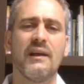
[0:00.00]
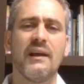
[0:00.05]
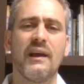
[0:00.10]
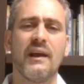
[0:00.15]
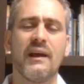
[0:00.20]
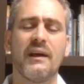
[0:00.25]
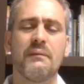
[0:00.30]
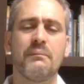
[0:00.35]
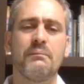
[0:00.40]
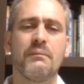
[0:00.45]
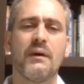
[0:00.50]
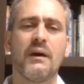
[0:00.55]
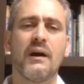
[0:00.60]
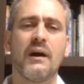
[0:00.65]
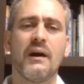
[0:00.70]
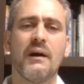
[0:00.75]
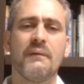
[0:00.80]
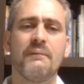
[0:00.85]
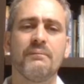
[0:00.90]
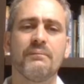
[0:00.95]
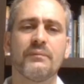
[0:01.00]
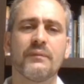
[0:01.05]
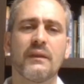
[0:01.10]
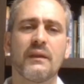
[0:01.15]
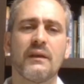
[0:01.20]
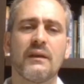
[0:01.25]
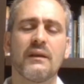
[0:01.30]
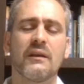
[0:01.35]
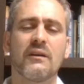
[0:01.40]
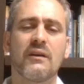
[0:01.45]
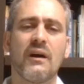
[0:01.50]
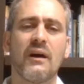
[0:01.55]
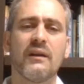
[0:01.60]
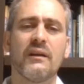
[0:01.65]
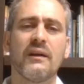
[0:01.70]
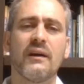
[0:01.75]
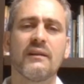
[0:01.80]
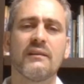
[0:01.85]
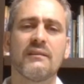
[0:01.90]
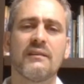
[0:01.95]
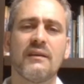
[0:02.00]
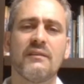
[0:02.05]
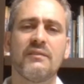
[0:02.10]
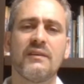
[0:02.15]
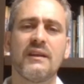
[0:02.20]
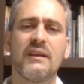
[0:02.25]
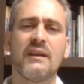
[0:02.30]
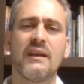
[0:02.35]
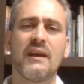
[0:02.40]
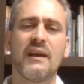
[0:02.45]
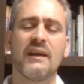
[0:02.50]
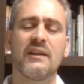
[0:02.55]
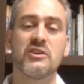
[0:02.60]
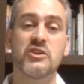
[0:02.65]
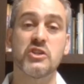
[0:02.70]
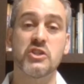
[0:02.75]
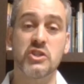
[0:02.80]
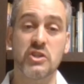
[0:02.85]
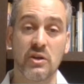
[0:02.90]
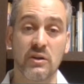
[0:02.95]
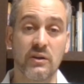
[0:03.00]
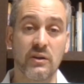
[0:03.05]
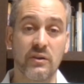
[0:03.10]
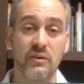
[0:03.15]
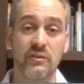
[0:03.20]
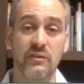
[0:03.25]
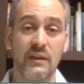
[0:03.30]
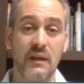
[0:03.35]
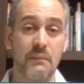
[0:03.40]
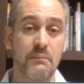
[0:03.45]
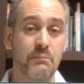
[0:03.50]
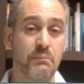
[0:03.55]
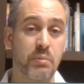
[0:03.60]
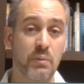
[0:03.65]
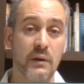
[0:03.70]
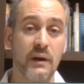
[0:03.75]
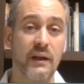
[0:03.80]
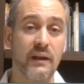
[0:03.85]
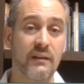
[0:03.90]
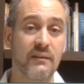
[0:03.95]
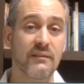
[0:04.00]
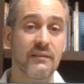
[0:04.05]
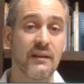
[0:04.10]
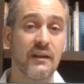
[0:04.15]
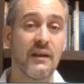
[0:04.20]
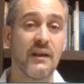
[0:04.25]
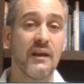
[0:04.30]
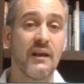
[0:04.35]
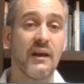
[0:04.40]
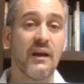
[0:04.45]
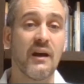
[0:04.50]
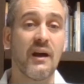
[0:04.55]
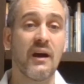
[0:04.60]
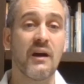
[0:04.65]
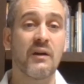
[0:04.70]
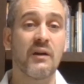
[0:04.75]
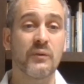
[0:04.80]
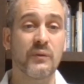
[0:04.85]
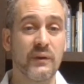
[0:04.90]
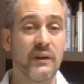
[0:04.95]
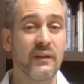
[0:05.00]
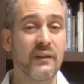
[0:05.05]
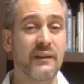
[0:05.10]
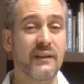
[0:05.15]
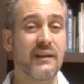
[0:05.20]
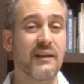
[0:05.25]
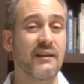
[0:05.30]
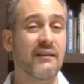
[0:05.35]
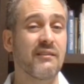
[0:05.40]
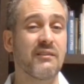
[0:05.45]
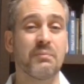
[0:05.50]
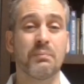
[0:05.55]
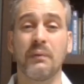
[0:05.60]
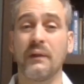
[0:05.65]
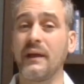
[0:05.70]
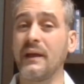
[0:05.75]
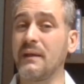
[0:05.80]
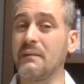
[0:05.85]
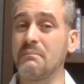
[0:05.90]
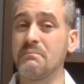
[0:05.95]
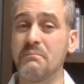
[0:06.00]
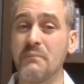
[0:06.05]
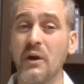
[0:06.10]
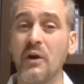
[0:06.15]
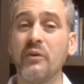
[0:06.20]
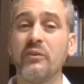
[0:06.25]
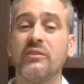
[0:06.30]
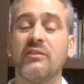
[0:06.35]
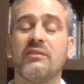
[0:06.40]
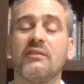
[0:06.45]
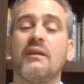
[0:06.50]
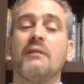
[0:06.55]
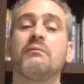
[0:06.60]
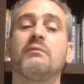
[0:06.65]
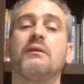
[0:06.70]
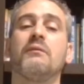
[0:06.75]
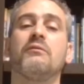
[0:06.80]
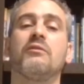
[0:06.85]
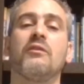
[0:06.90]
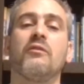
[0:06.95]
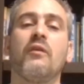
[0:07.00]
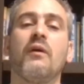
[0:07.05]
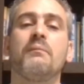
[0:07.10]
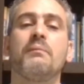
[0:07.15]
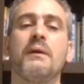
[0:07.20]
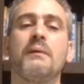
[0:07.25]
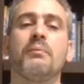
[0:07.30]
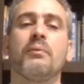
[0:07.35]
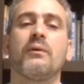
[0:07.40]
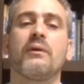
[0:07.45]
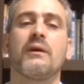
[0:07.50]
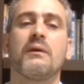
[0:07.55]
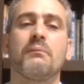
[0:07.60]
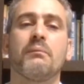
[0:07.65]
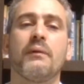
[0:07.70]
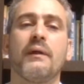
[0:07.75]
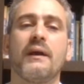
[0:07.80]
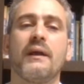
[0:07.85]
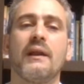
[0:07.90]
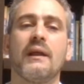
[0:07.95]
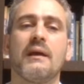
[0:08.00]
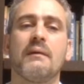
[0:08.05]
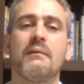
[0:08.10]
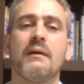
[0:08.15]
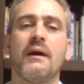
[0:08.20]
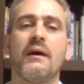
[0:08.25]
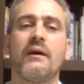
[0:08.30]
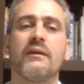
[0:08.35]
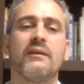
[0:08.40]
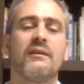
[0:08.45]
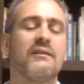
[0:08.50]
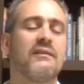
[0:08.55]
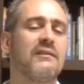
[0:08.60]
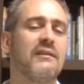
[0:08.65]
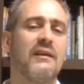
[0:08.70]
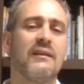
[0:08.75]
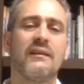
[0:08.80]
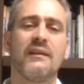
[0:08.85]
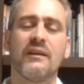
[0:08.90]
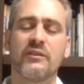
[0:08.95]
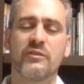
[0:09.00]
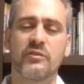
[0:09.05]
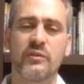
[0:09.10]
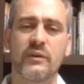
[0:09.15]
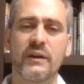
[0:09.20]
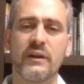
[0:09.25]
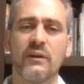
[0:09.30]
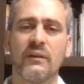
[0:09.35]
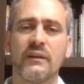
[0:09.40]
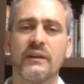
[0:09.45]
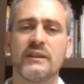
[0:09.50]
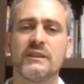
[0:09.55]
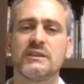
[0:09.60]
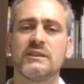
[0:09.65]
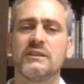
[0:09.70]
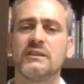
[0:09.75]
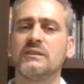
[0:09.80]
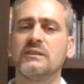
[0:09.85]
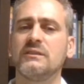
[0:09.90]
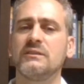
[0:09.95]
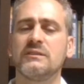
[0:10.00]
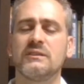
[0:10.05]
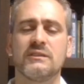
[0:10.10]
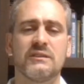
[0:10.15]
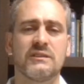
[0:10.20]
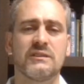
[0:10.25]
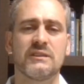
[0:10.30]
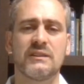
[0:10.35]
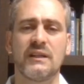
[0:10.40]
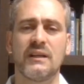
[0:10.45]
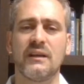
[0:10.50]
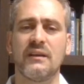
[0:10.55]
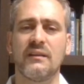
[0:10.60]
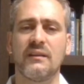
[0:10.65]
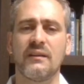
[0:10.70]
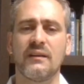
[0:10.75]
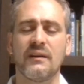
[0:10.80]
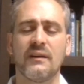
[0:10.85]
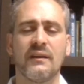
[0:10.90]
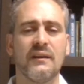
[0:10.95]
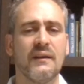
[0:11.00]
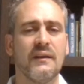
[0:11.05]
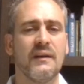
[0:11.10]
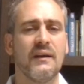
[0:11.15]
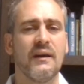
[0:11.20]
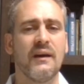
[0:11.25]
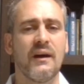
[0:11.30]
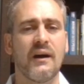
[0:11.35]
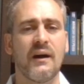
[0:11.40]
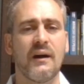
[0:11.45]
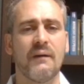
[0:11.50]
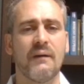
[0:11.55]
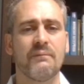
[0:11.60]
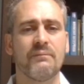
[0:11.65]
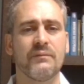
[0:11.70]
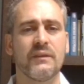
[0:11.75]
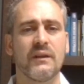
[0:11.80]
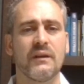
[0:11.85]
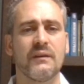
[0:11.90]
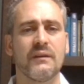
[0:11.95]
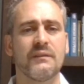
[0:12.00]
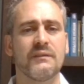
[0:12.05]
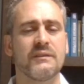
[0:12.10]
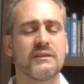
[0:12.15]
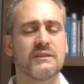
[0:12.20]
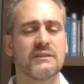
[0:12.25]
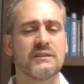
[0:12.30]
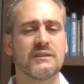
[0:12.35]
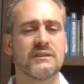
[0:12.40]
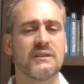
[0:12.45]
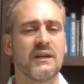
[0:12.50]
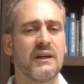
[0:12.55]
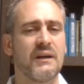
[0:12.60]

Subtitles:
and conductivity and sugars that bricks really can explain most symptoms of what people are complaining about. You see the adrenal issues, you see the just